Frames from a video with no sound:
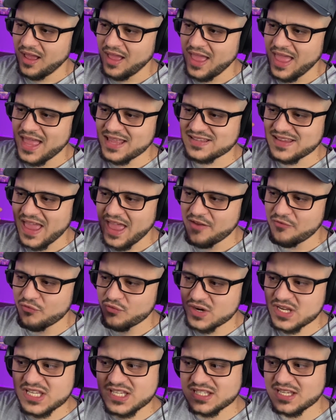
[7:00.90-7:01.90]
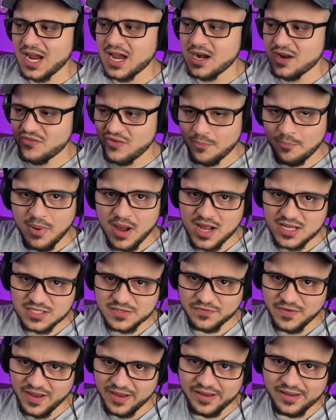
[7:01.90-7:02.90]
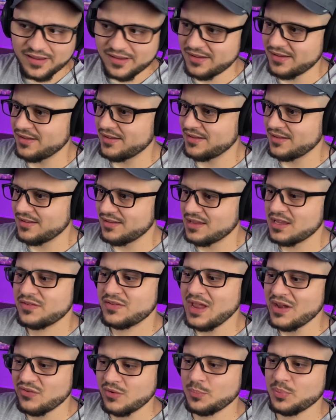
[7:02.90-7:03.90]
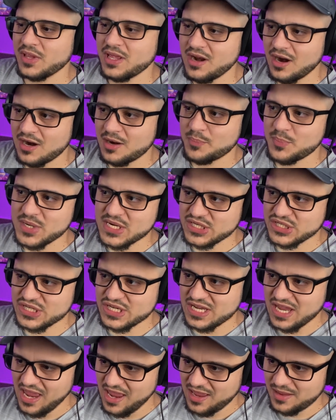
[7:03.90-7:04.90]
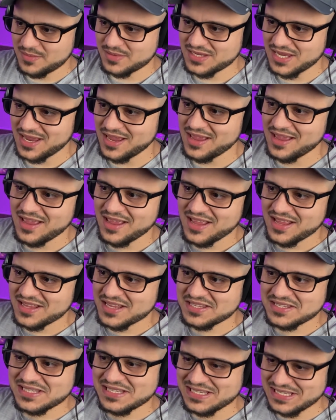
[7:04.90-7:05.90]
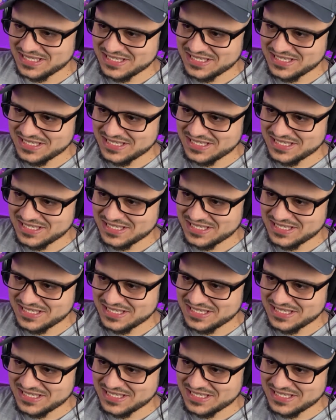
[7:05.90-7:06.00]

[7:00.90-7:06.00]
has every sign of a boss fight. If you ever played RPG games, this is a